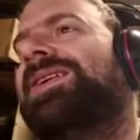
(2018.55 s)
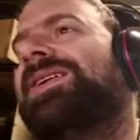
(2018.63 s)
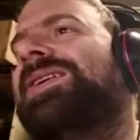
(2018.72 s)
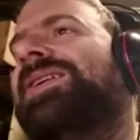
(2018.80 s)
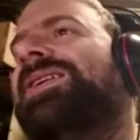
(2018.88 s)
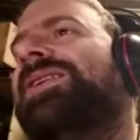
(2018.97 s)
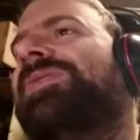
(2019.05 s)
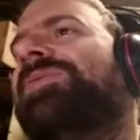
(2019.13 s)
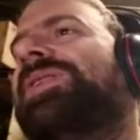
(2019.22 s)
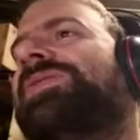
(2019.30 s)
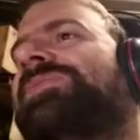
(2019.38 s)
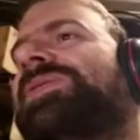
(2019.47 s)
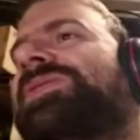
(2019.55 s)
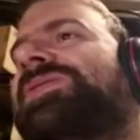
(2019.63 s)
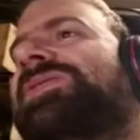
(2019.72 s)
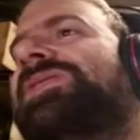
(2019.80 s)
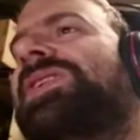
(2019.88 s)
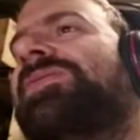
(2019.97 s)
Why is my
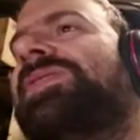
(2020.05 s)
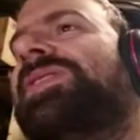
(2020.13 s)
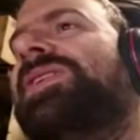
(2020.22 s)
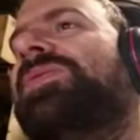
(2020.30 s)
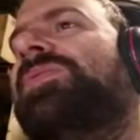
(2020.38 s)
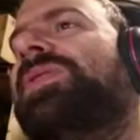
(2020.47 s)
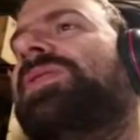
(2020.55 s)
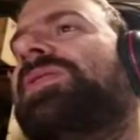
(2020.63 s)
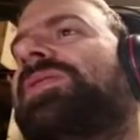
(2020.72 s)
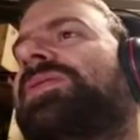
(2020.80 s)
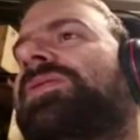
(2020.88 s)
stuff getting weird?